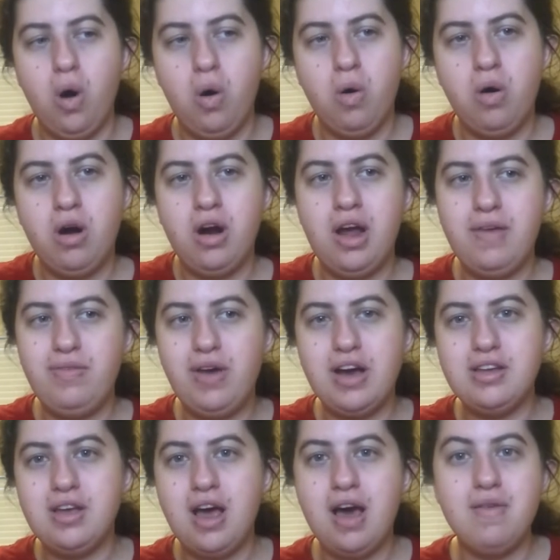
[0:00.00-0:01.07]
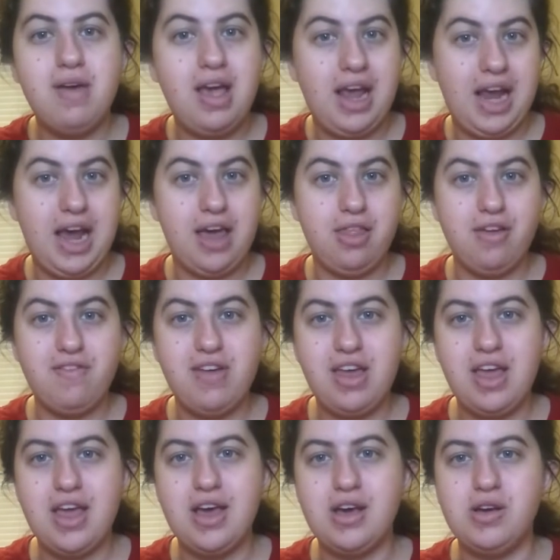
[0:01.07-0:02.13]
Or if you guys have any other
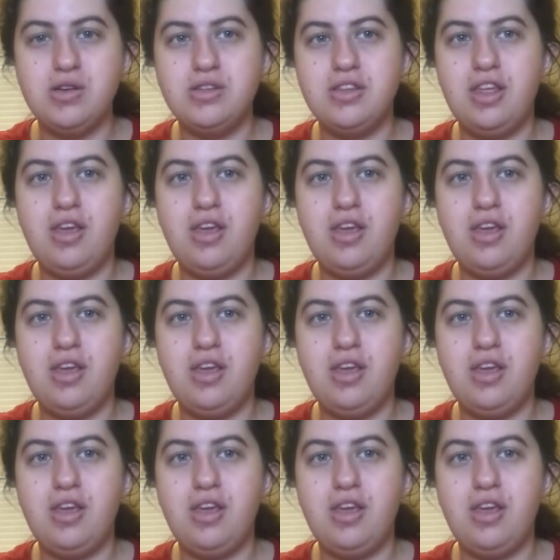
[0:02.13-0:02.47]
videos